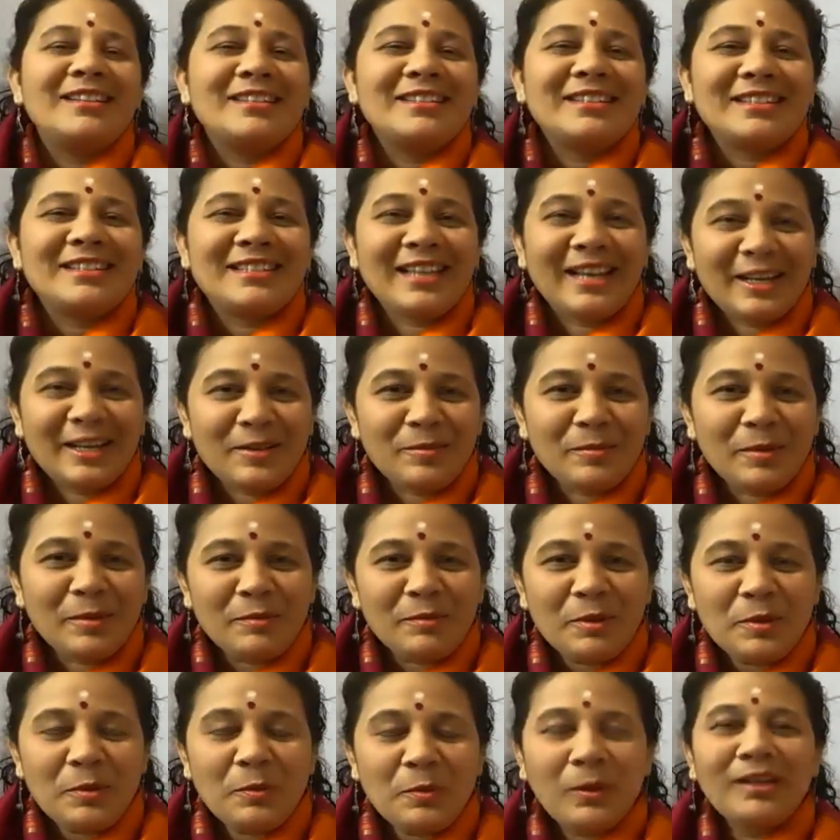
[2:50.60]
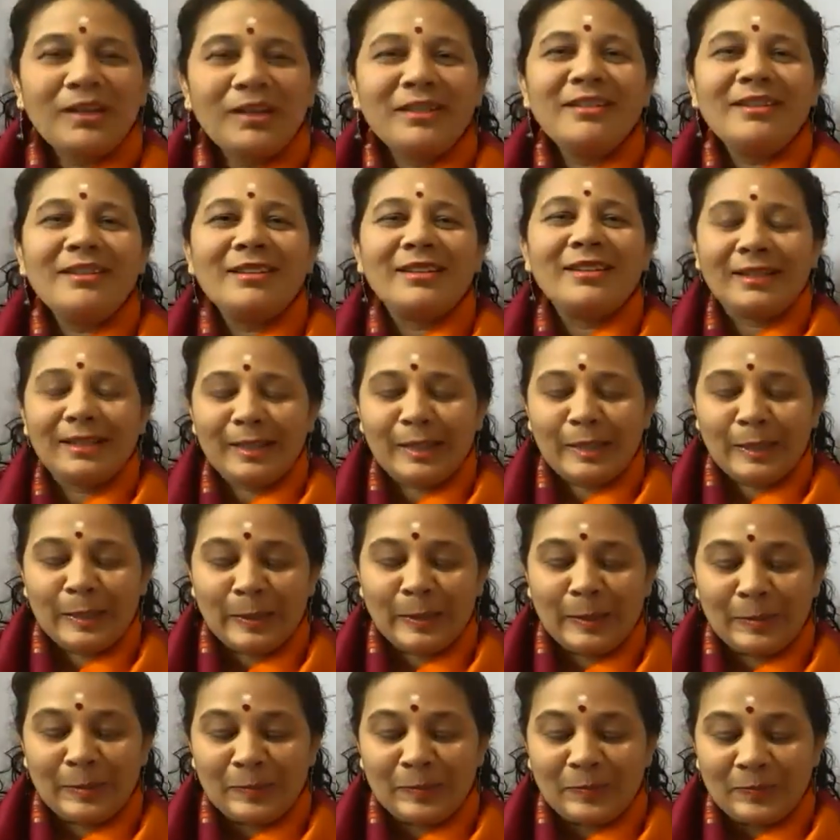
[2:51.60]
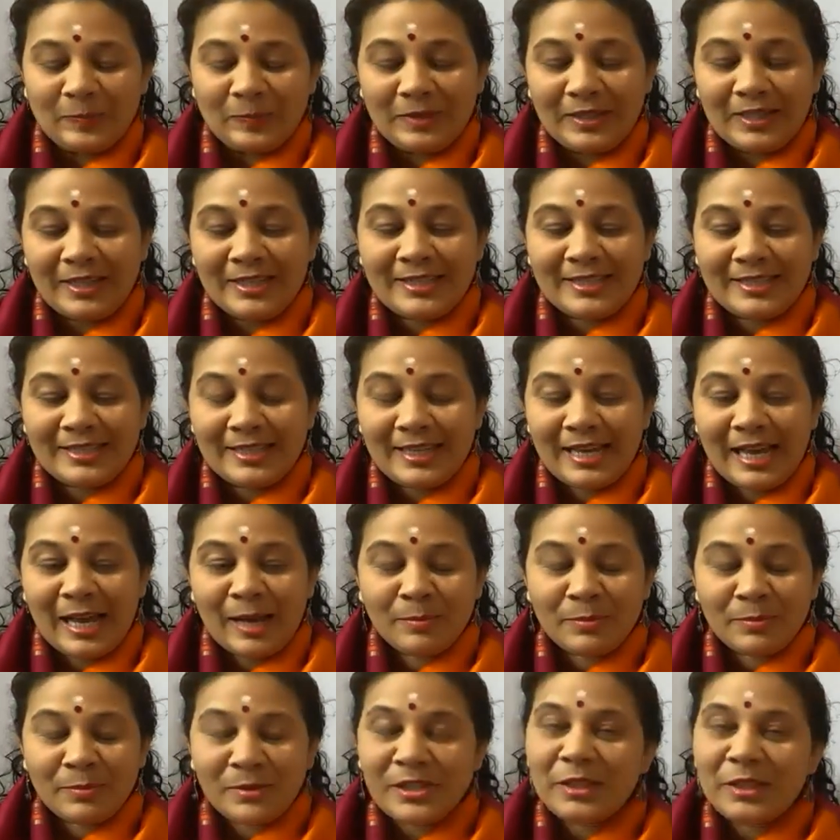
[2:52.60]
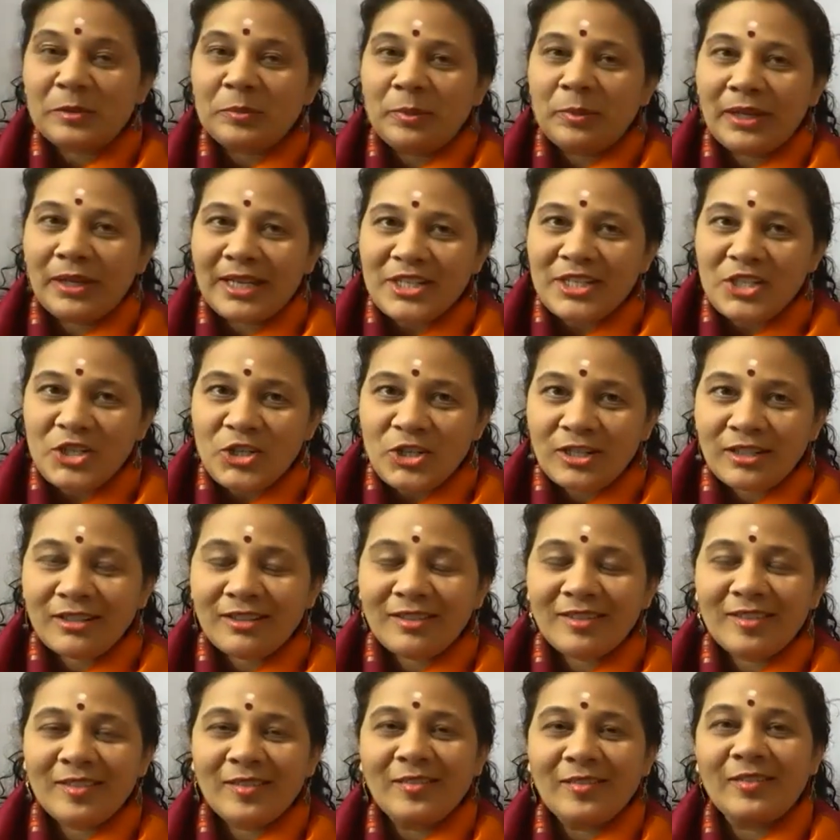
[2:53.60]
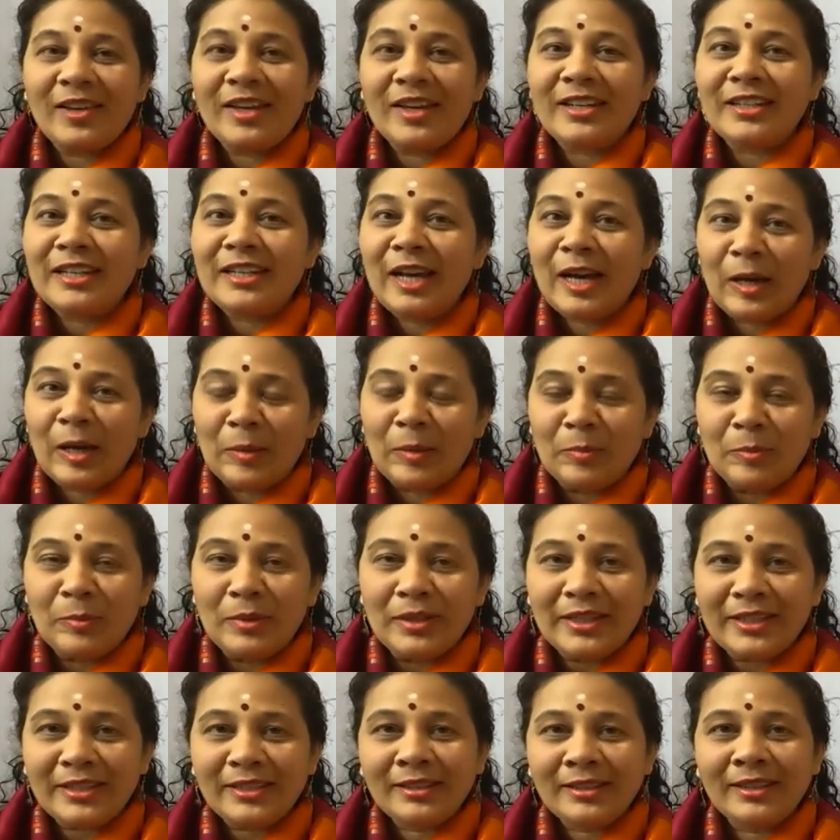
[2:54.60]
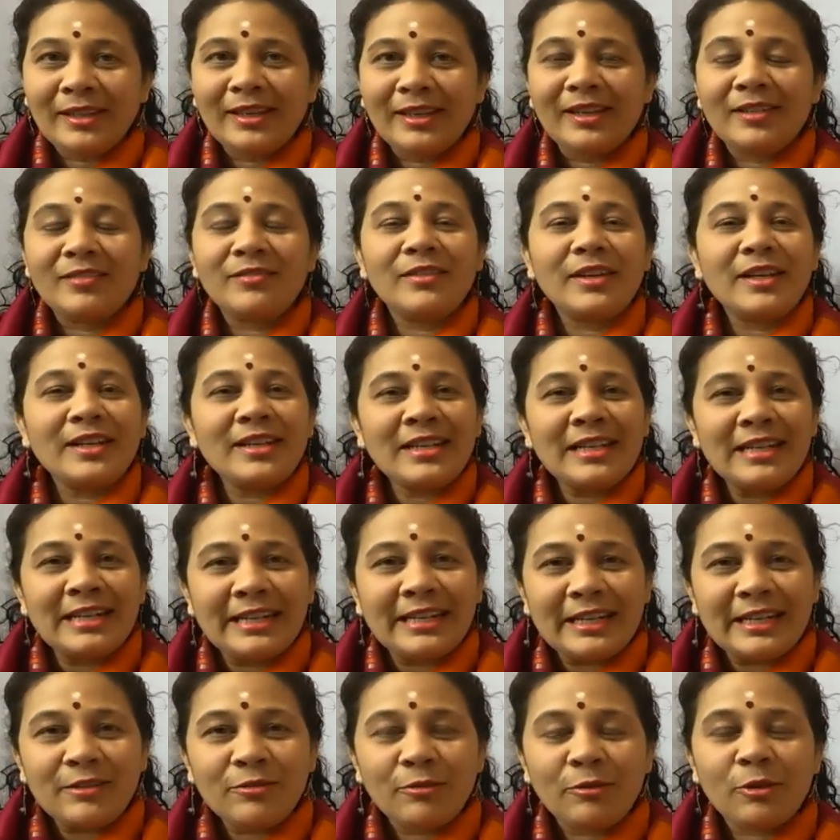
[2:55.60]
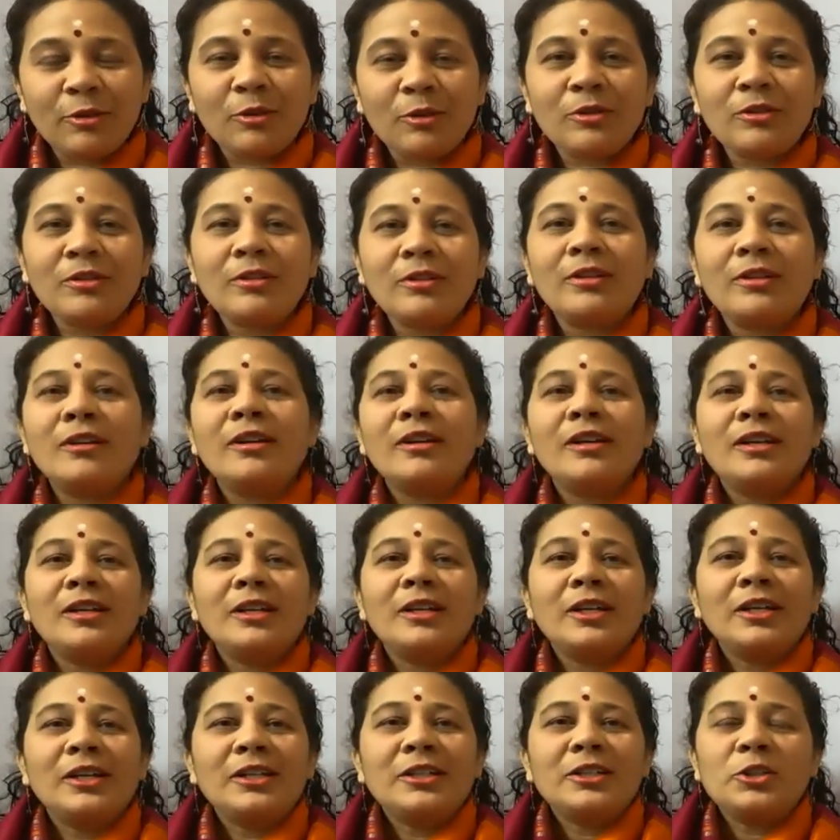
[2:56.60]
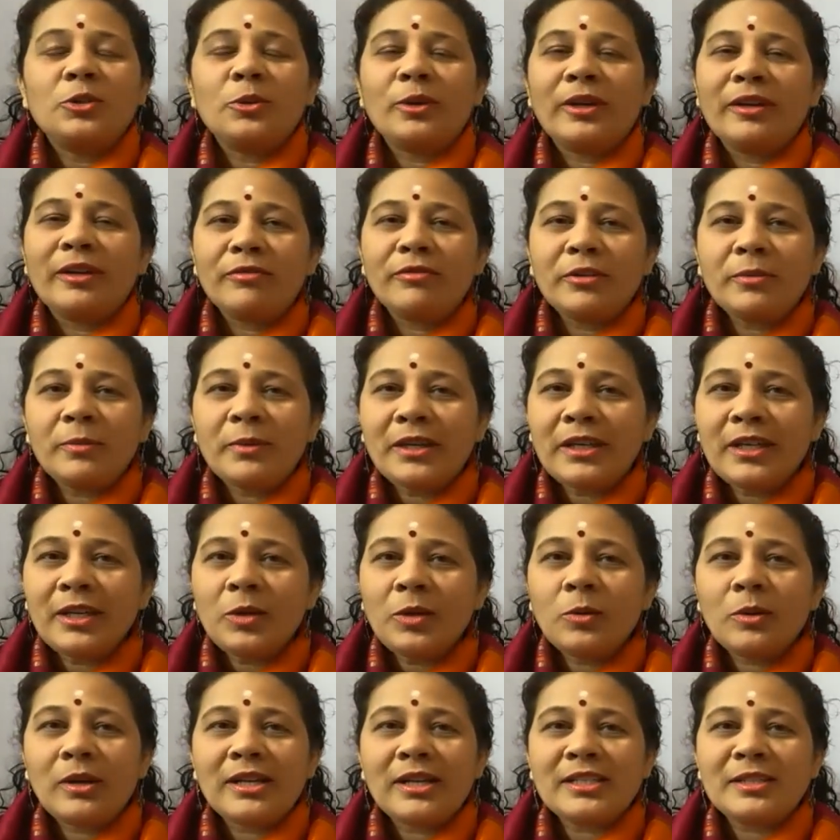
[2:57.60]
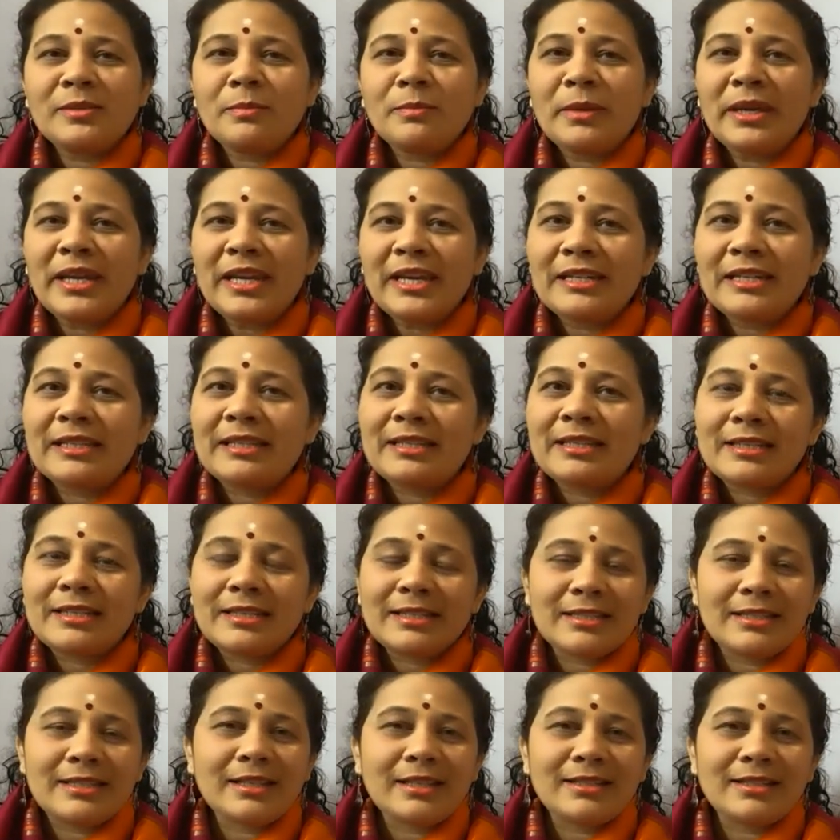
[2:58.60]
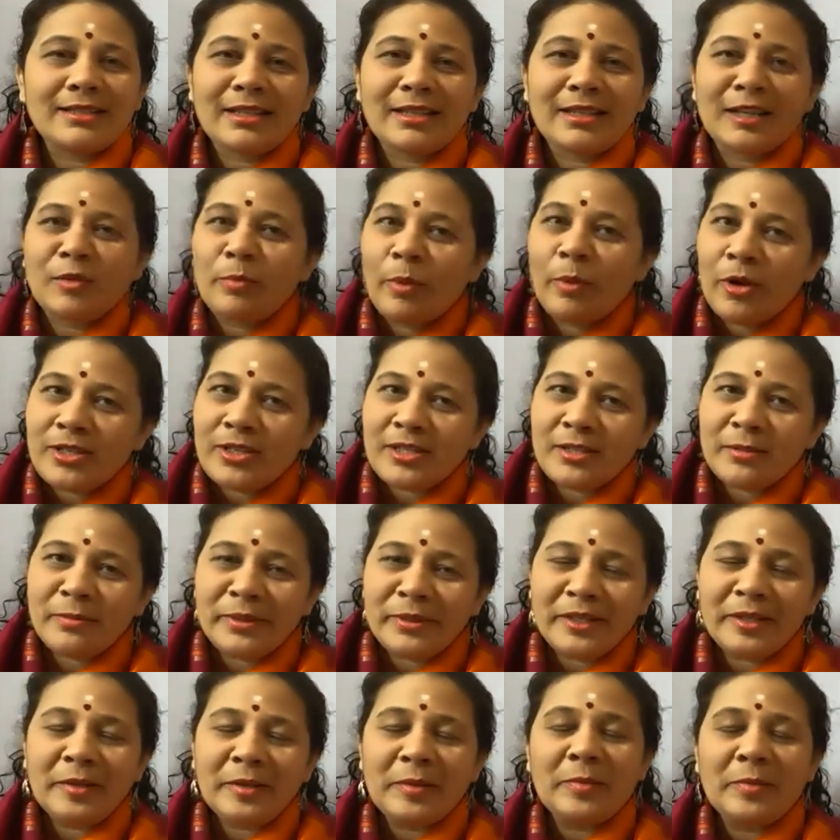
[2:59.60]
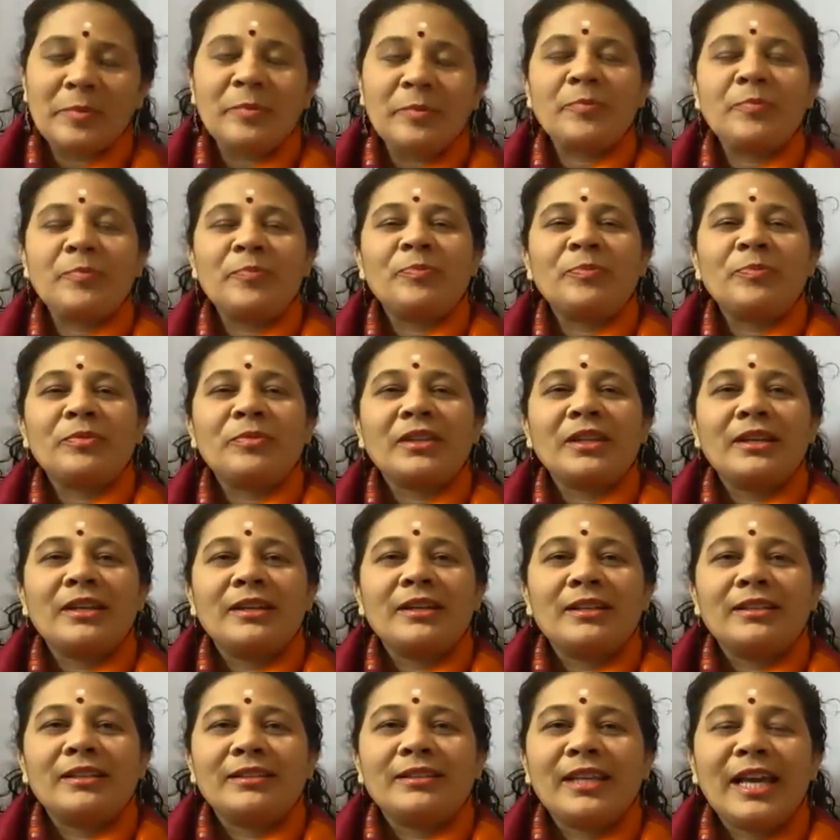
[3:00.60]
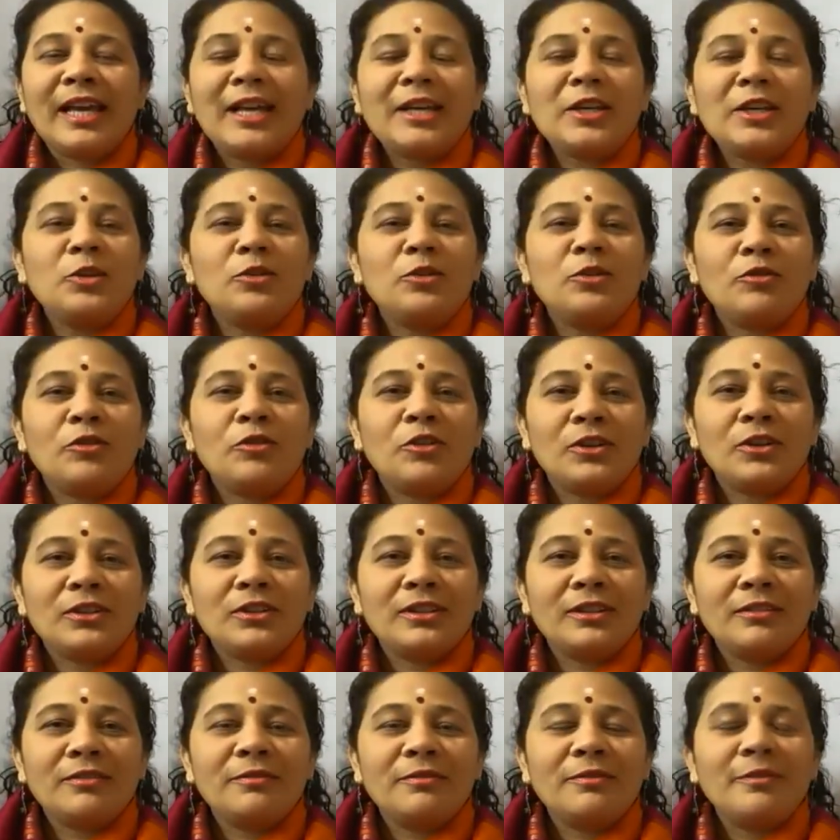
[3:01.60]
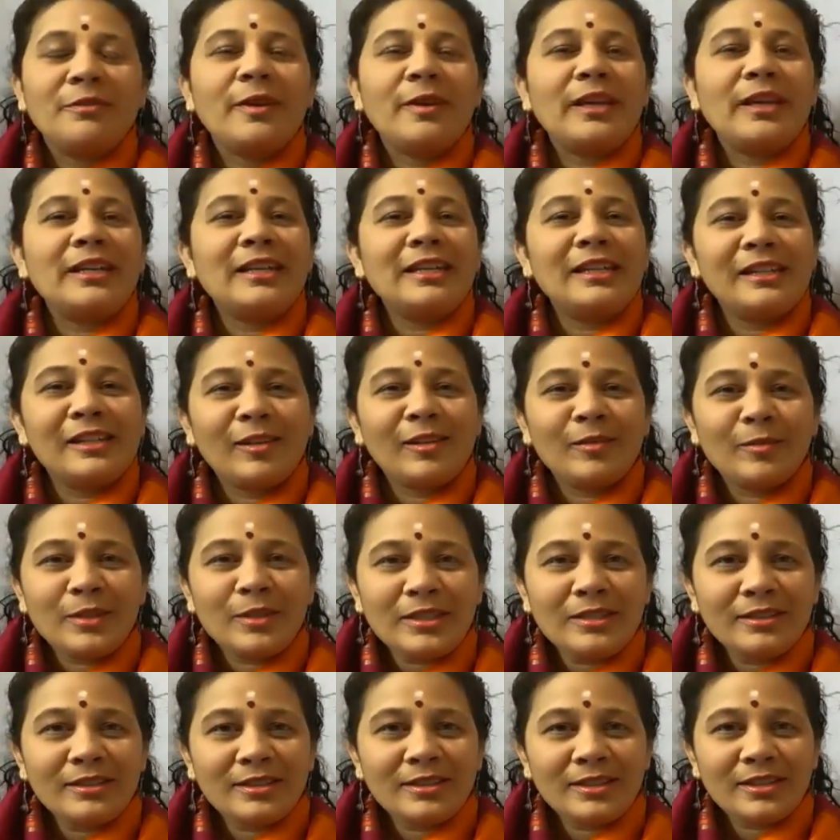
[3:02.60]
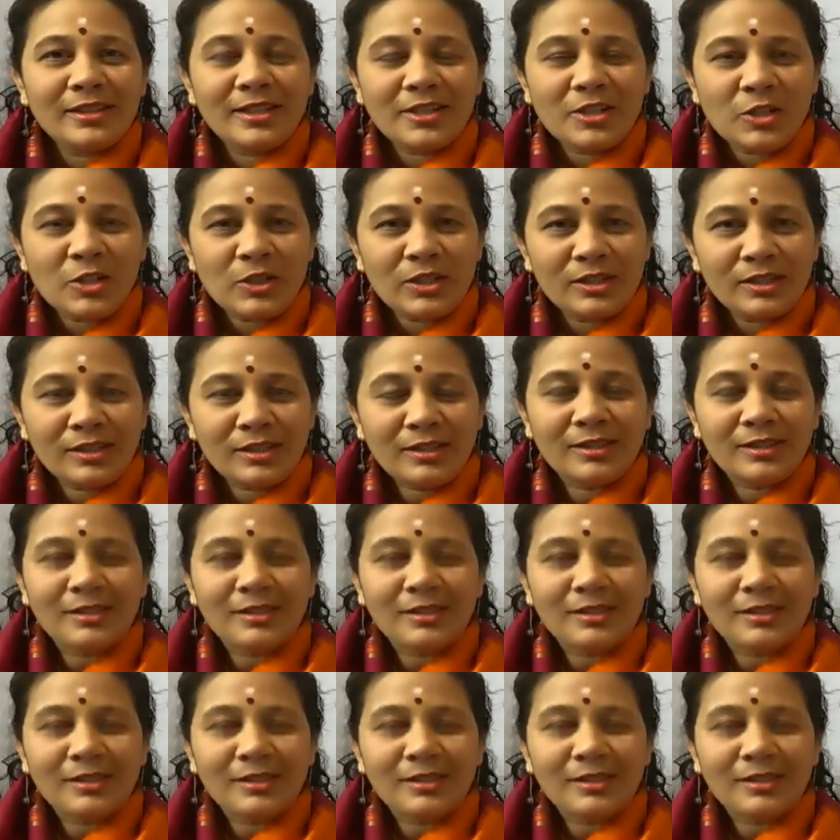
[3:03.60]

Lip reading: Sairam, everyone. It's an absolute pleasure, very humbling and very grateful to everybody who has made this satsang possible. Thank you for the very loving introduction,